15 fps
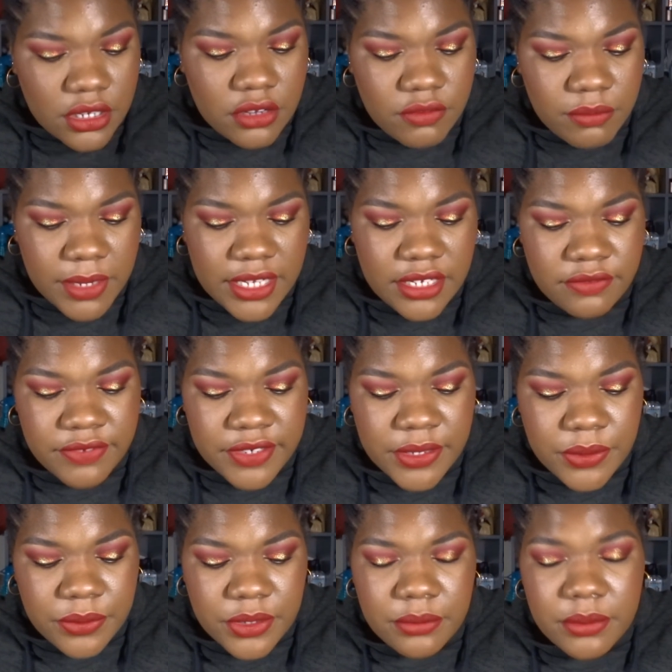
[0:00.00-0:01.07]
of my
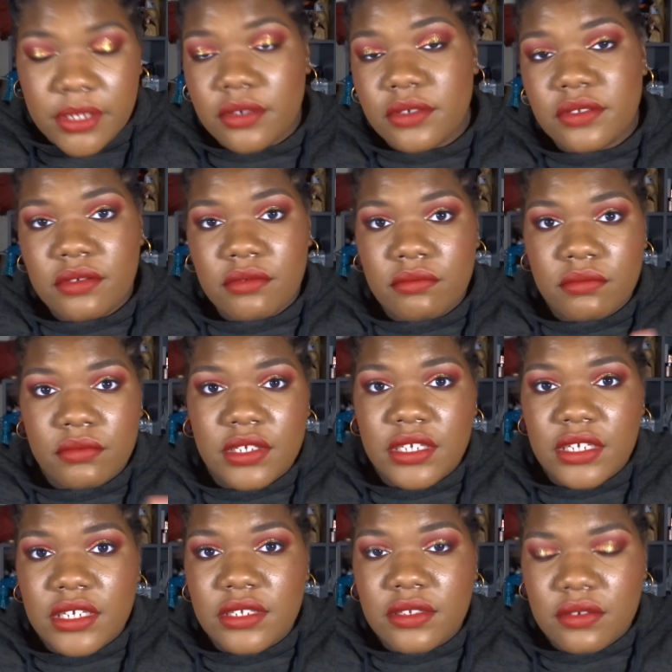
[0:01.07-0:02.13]
inventory because
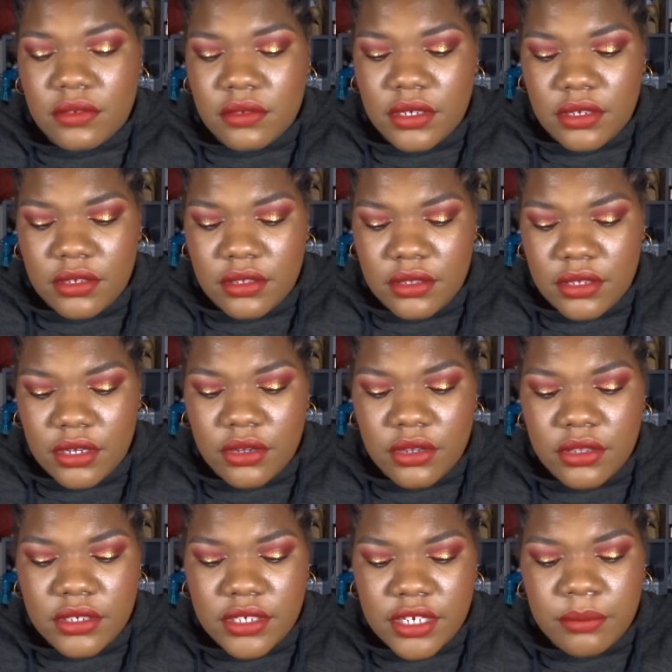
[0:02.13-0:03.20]
it's in the
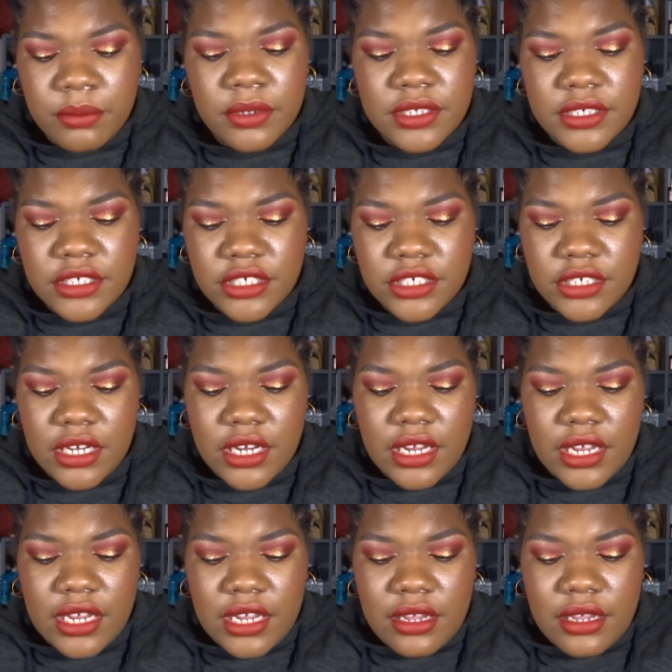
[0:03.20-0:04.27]
other nail polish.
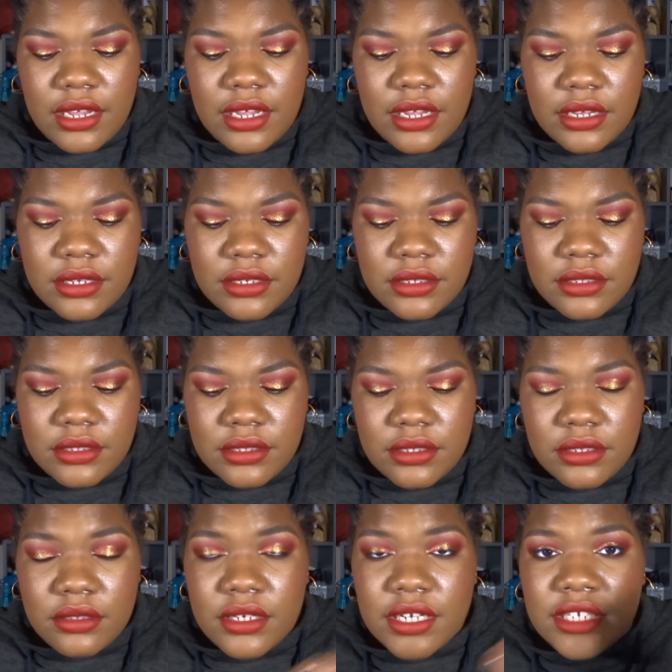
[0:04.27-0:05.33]
And
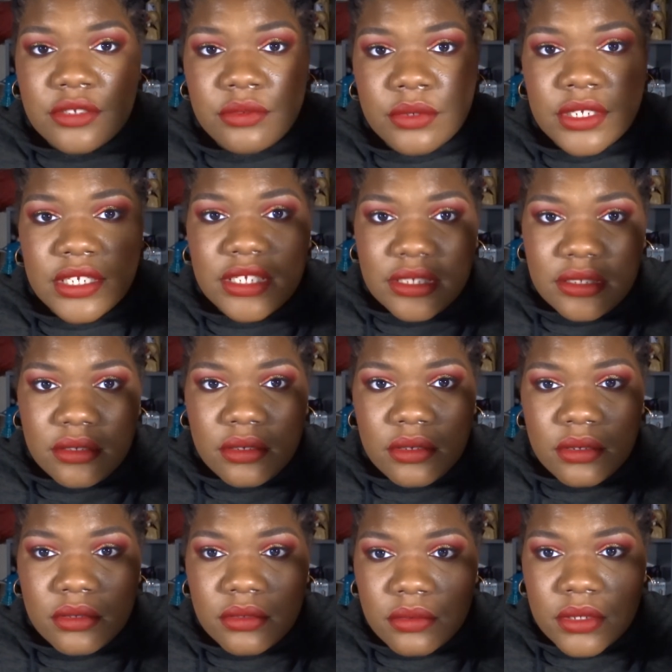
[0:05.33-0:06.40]
the last one is the
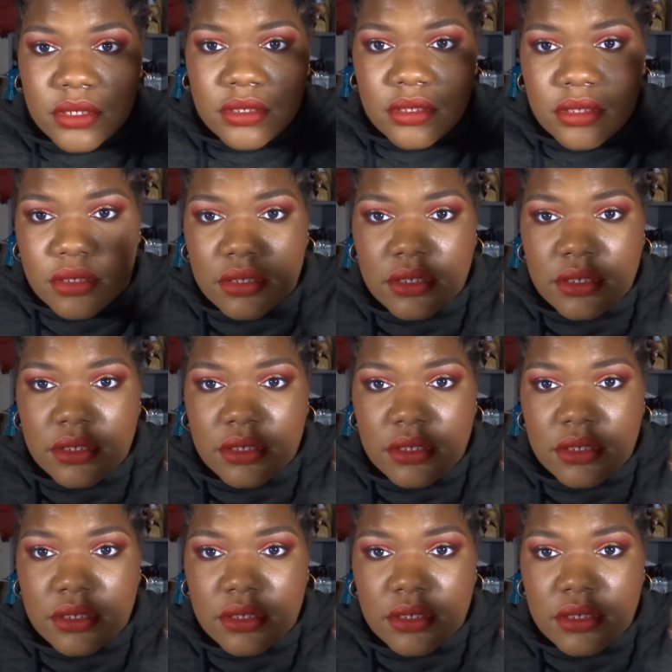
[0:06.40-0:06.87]
gold one,